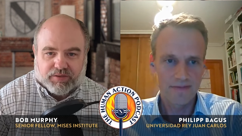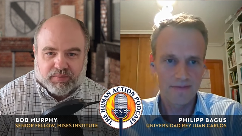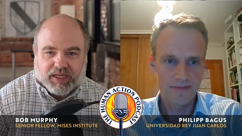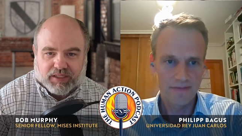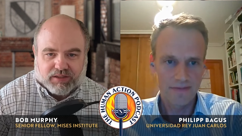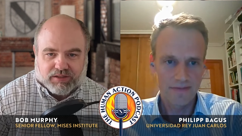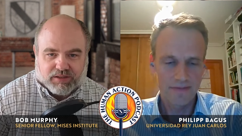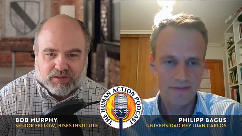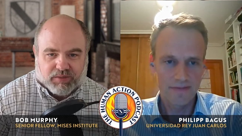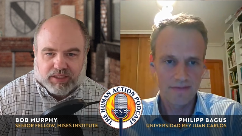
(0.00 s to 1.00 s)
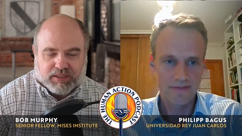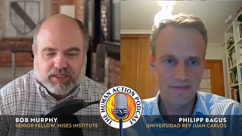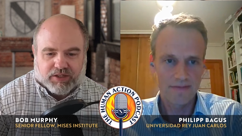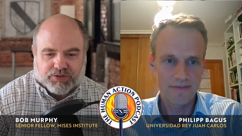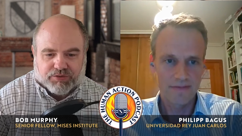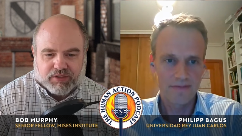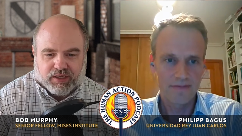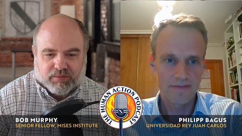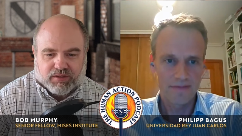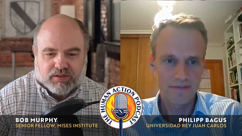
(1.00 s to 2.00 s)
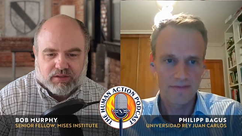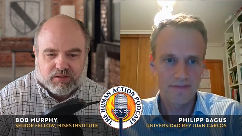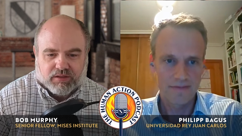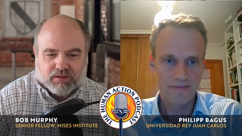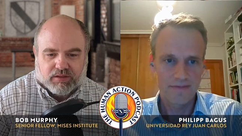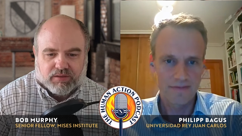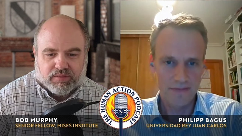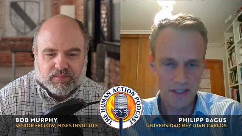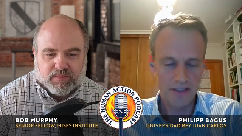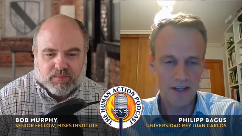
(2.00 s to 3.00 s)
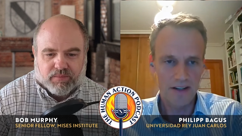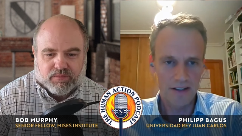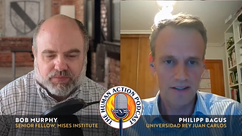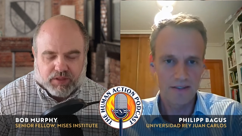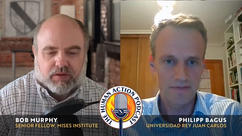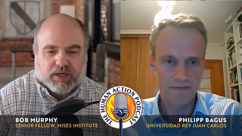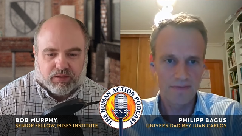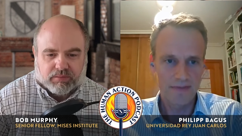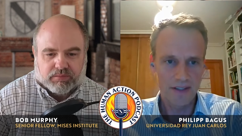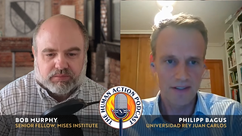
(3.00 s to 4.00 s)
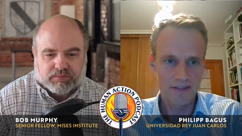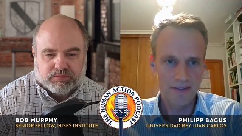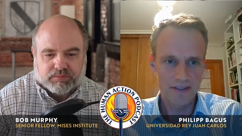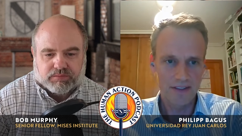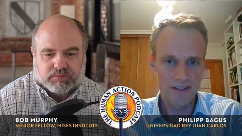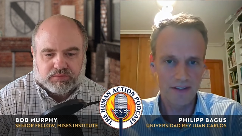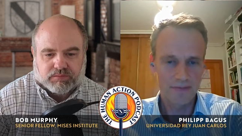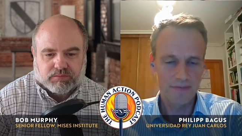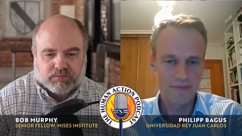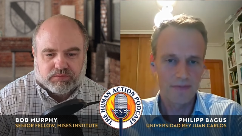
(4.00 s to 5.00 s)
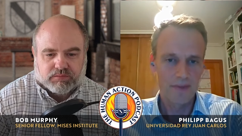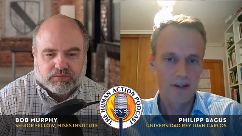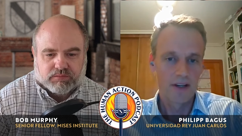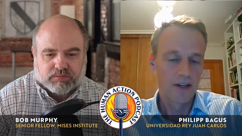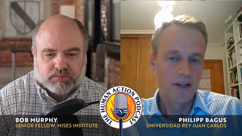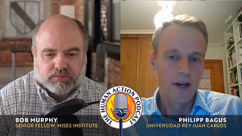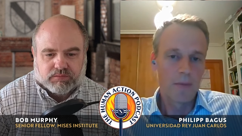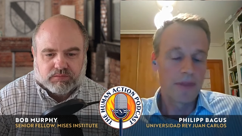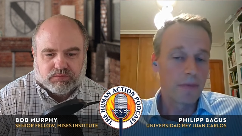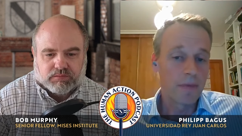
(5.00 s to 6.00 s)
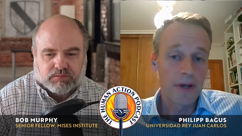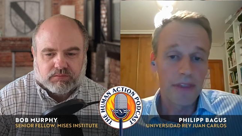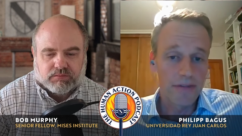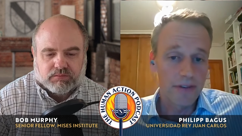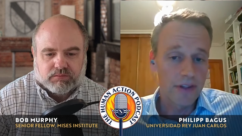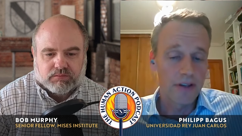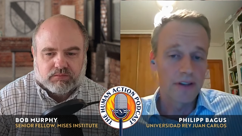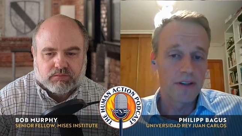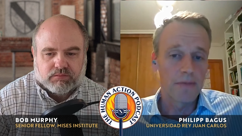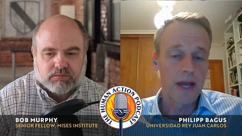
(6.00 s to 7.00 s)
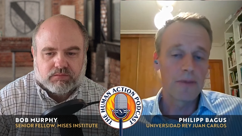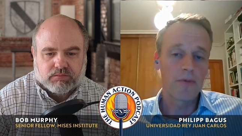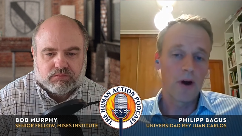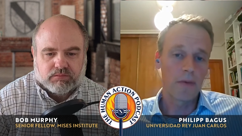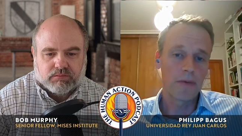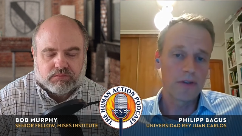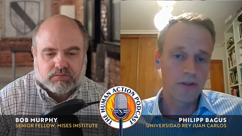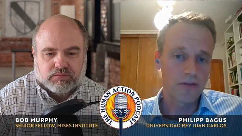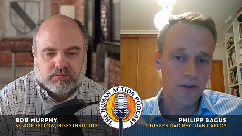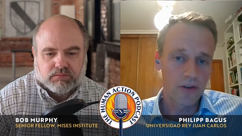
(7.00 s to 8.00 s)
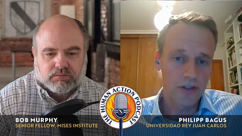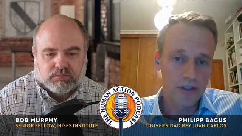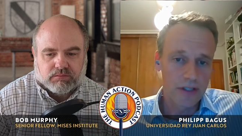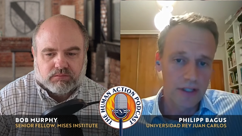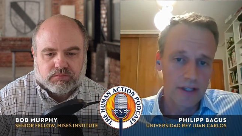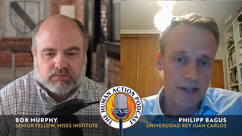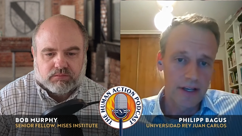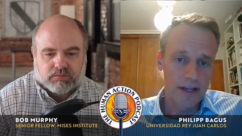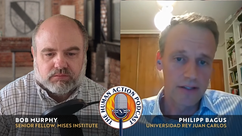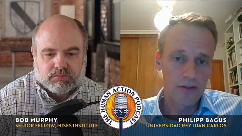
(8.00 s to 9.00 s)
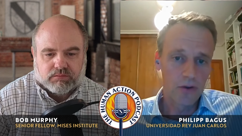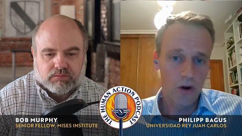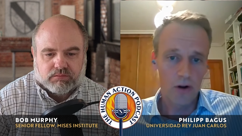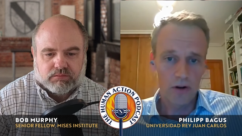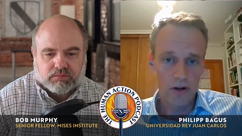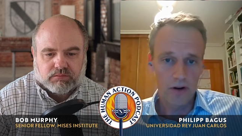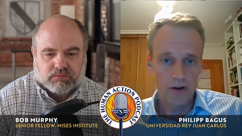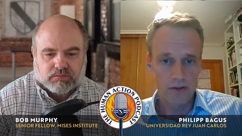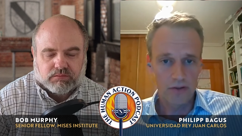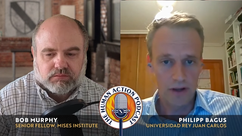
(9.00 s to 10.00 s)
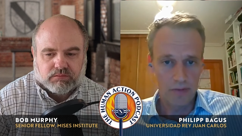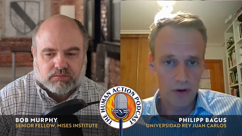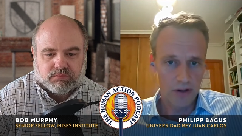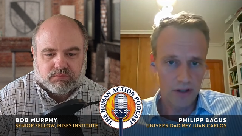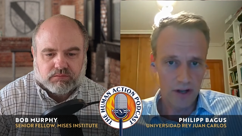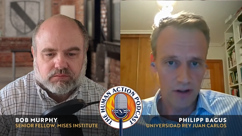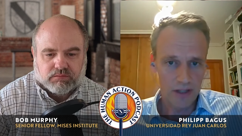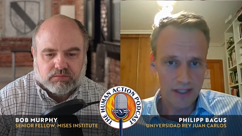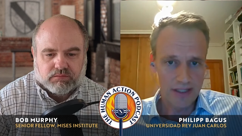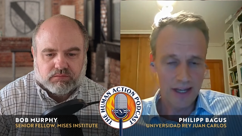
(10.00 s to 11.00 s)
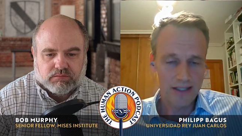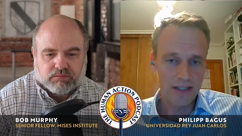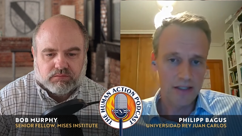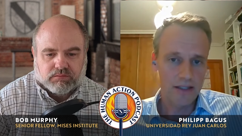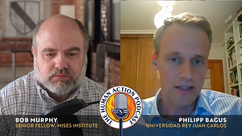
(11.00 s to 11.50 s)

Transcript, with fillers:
Speaker 1: of the banking system. That that's not a true statement exactly. Okay. Yeah. yeah. But
Speaker 2: the, but the, the the main problem is of course, as you all also have pointed out, that it doesn't